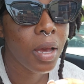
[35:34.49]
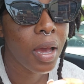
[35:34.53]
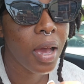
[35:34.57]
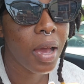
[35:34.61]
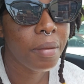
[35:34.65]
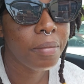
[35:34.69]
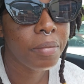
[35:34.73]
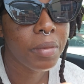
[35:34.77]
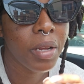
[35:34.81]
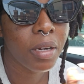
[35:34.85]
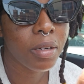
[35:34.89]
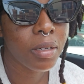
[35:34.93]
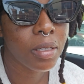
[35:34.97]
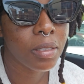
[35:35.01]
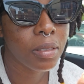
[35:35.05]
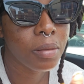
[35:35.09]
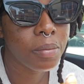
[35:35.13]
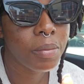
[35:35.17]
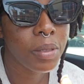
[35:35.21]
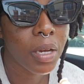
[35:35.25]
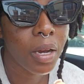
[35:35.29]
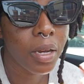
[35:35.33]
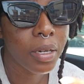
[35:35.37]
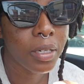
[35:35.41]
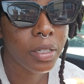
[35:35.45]
I'm not going to
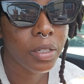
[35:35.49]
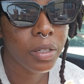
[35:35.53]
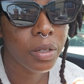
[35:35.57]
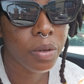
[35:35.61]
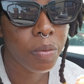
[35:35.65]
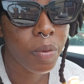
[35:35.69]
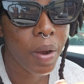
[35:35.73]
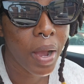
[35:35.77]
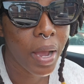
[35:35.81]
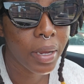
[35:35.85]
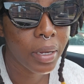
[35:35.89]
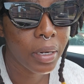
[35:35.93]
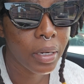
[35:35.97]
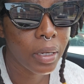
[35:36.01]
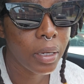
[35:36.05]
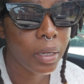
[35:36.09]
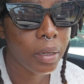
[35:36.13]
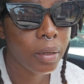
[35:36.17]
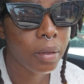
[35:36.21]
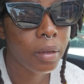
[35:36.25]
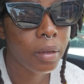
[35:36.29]
be on here whining,